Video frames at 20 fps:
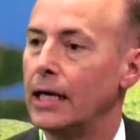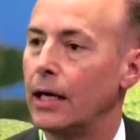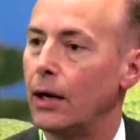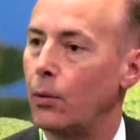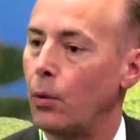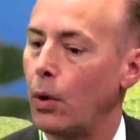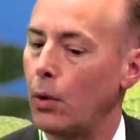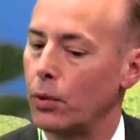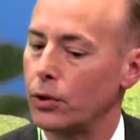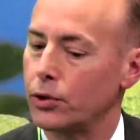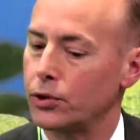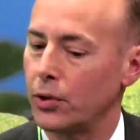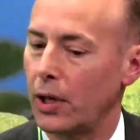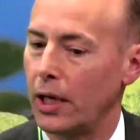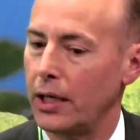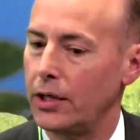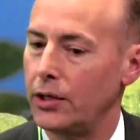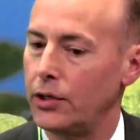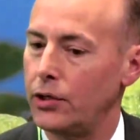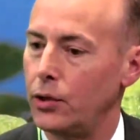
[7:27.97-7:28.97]
And what we're
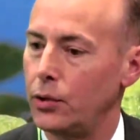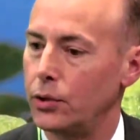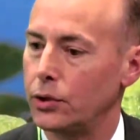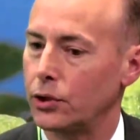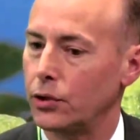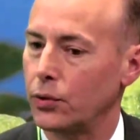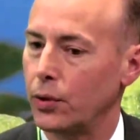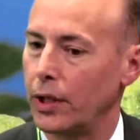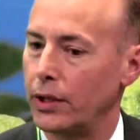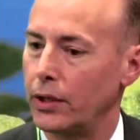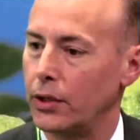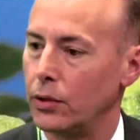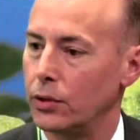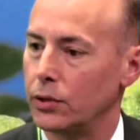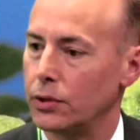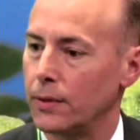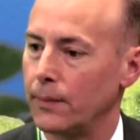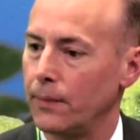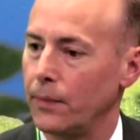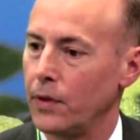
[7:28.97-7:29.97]
trying to do is create
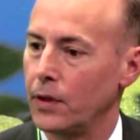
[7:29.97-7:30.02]
those